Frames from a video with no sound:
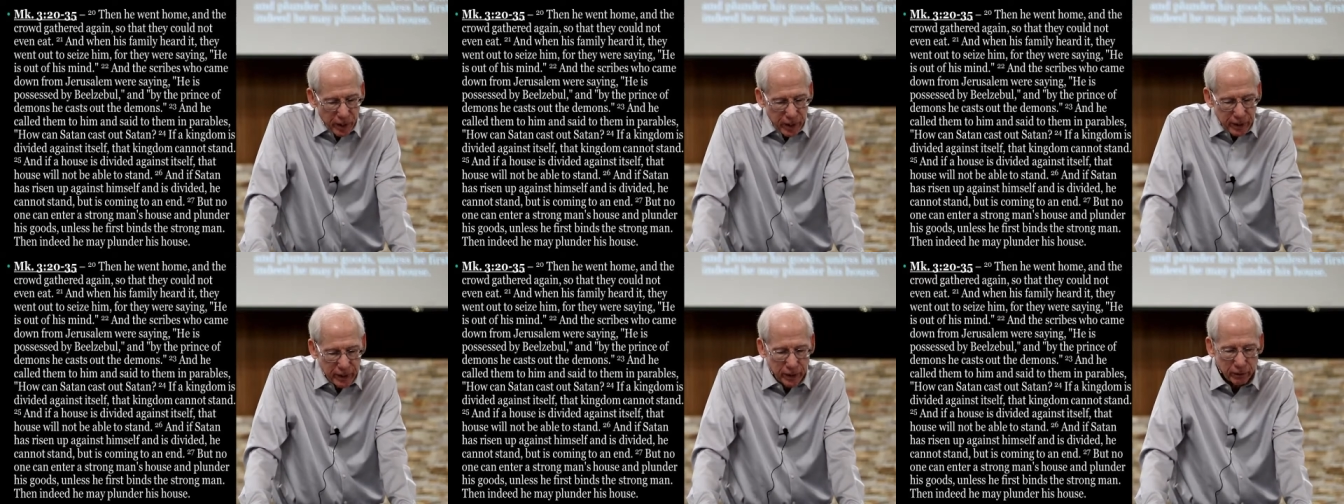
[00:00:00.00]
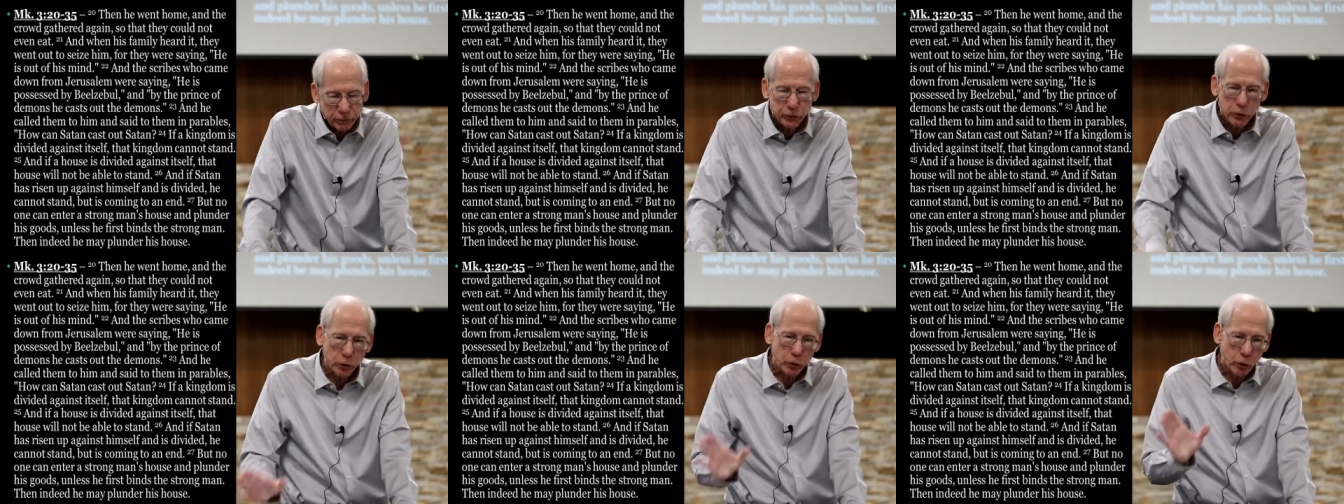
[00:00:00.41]
he
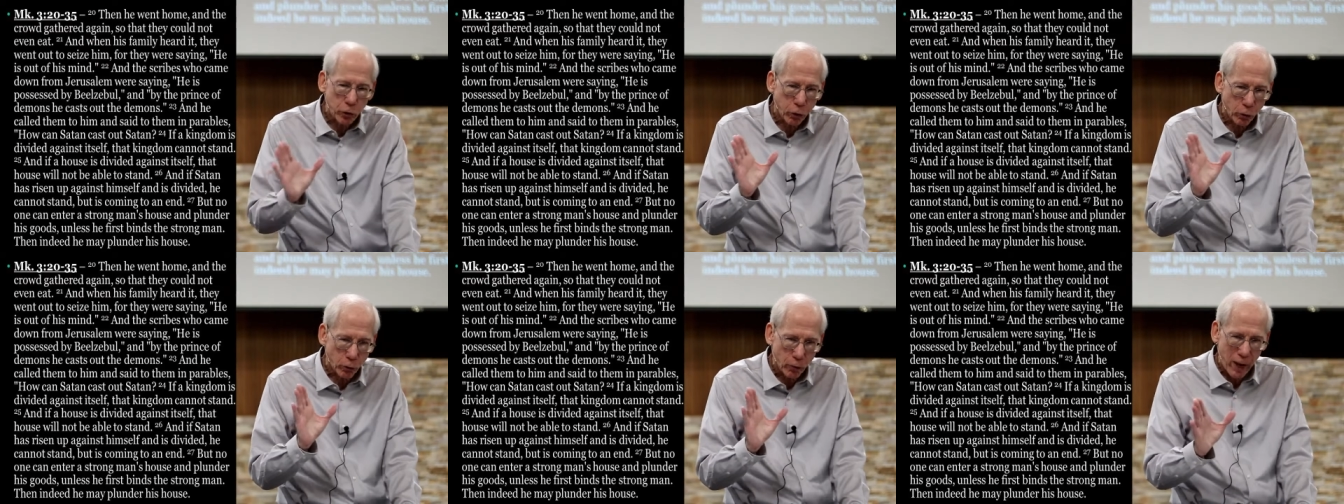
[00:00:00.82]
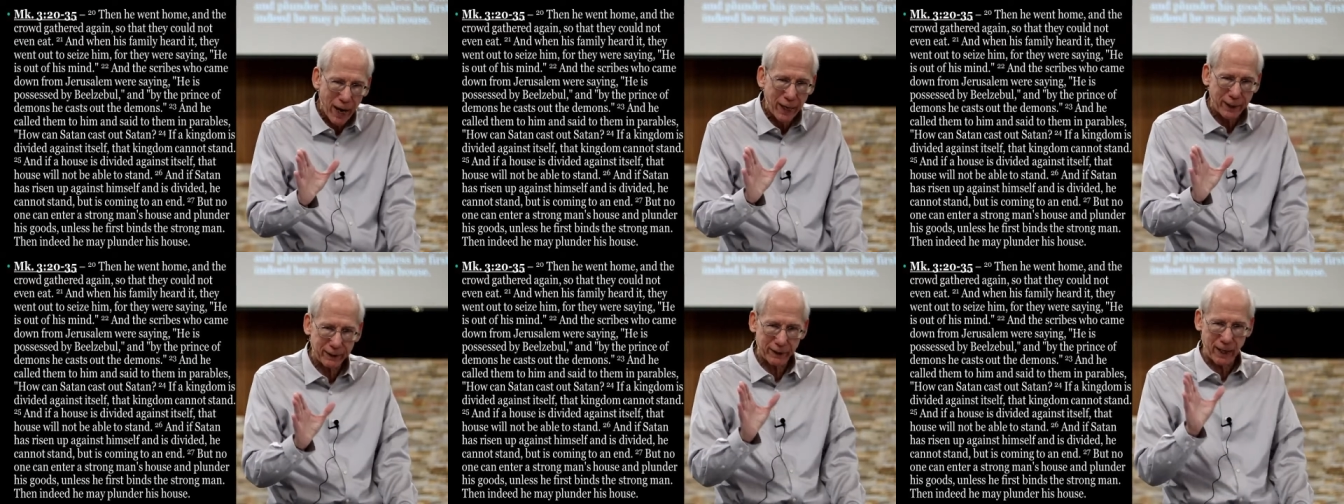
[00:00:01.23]
gives the
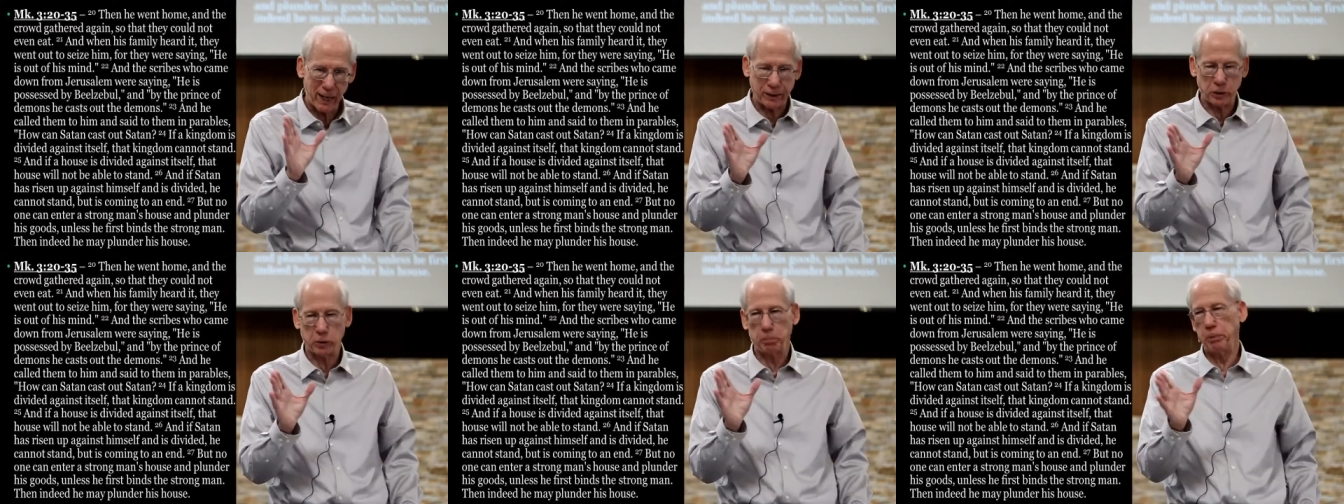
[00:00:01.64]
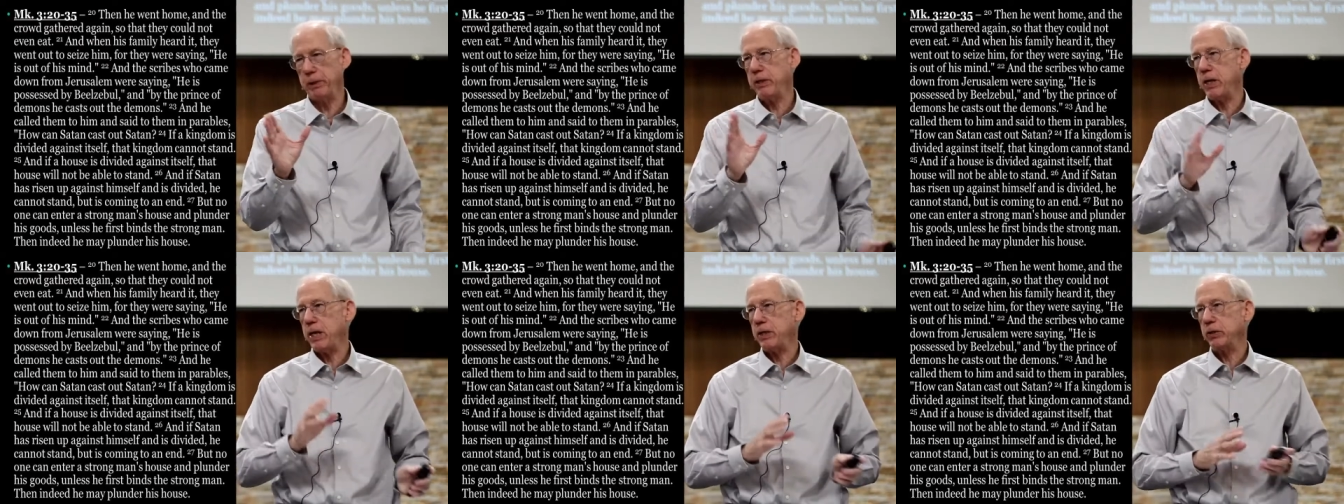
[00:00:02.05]
correct
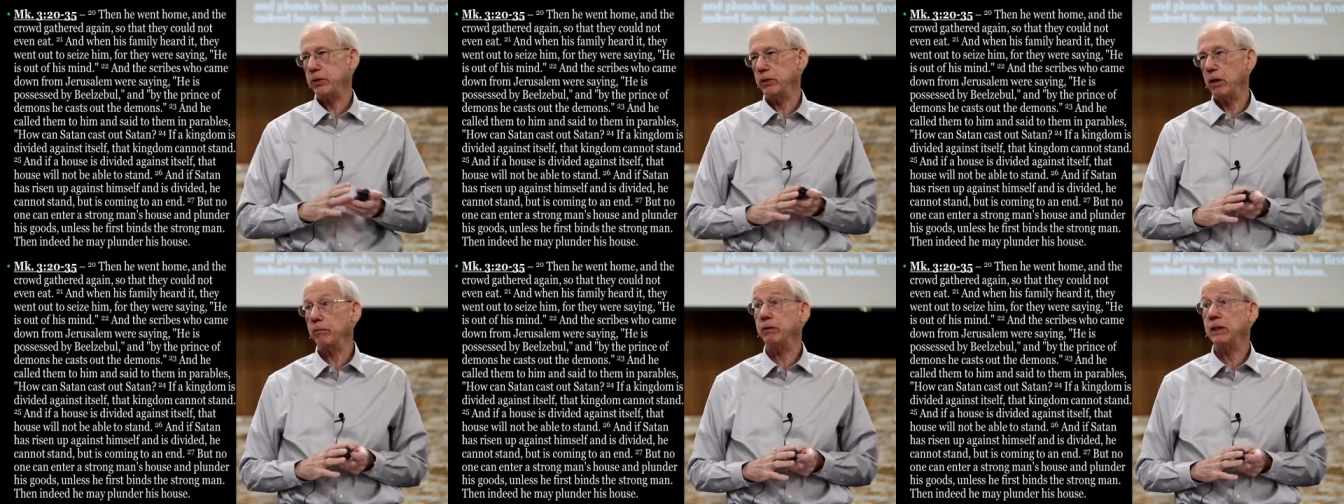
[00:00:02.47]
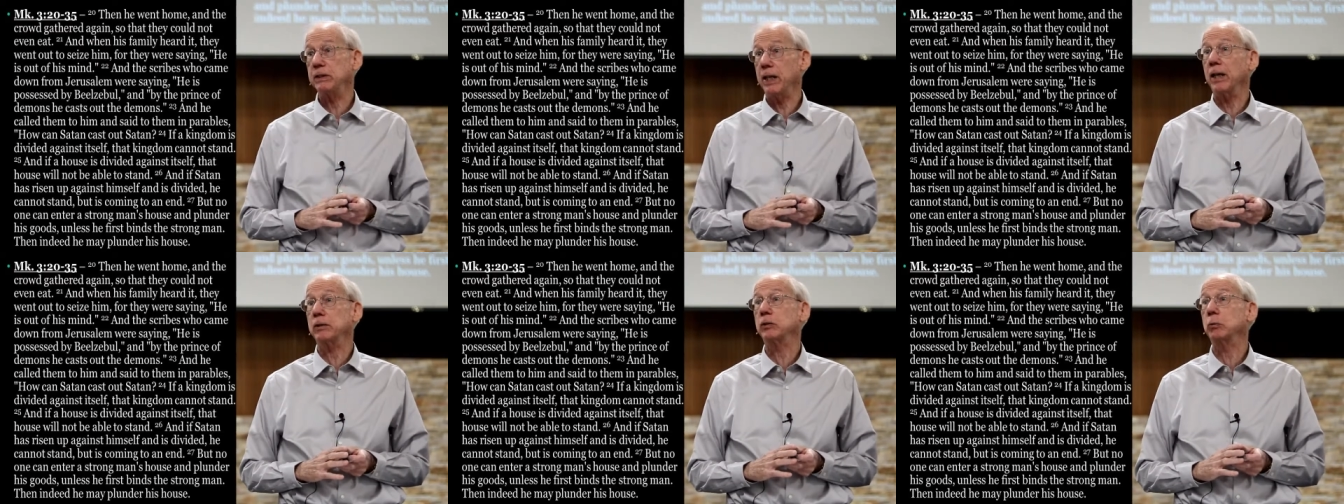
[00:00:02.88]
explanation of
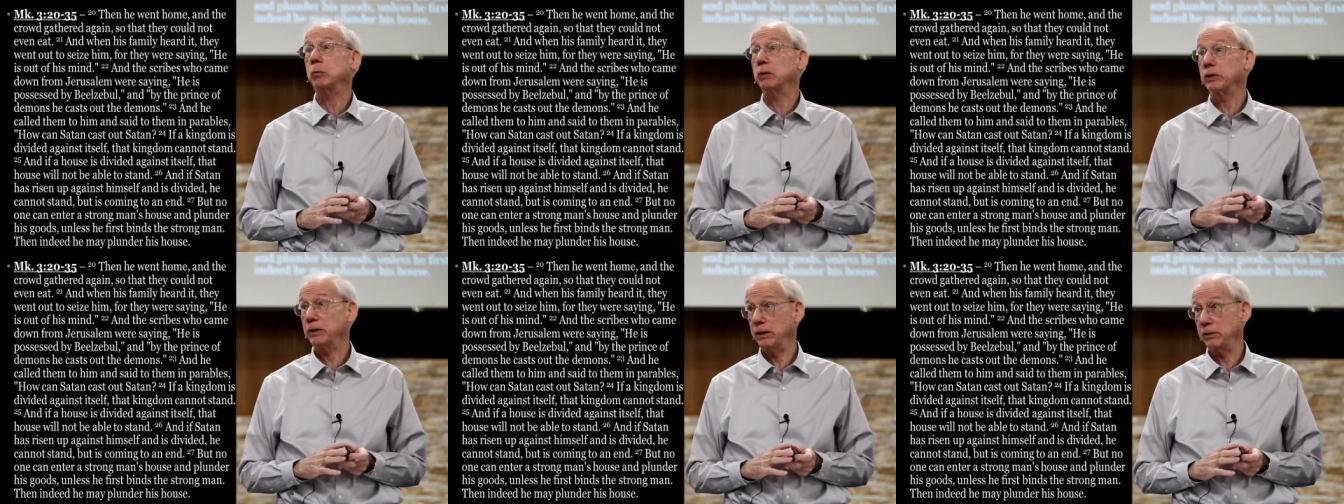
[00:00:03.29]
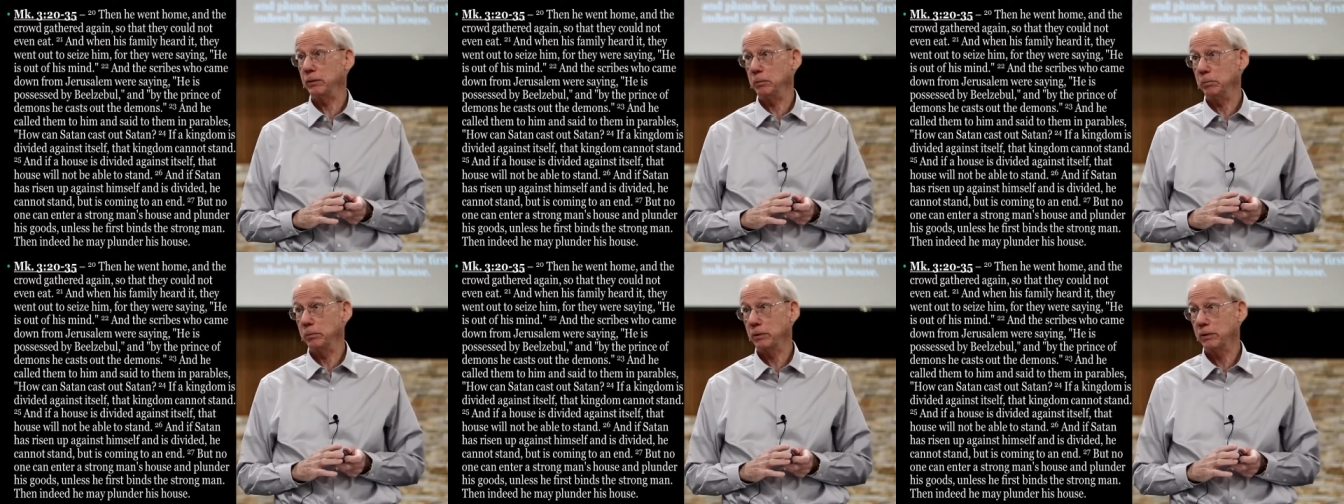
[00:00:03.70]
his
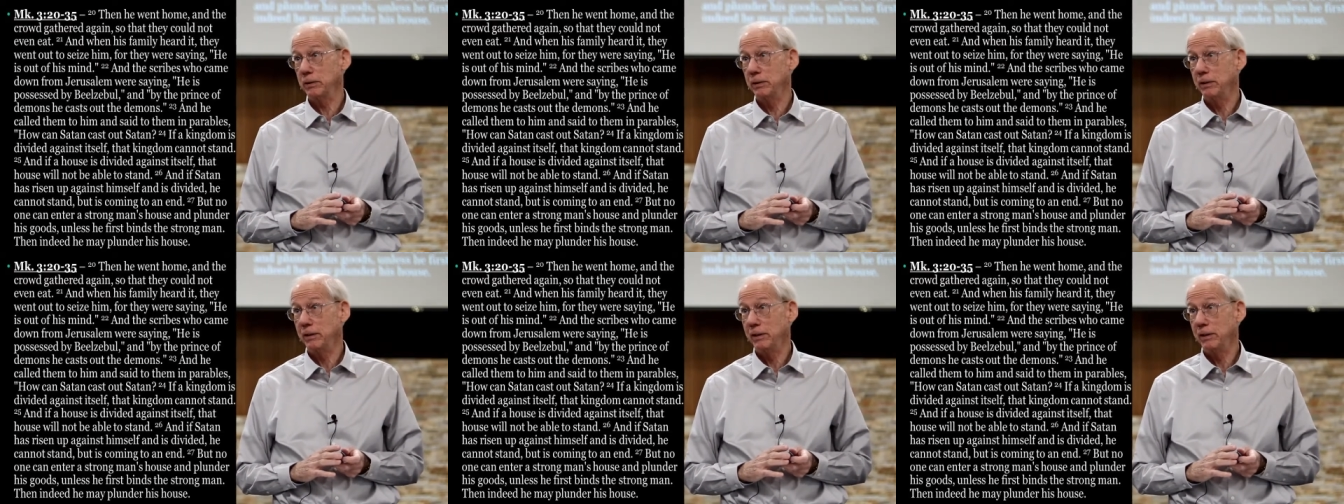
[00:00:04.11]
exorcisms.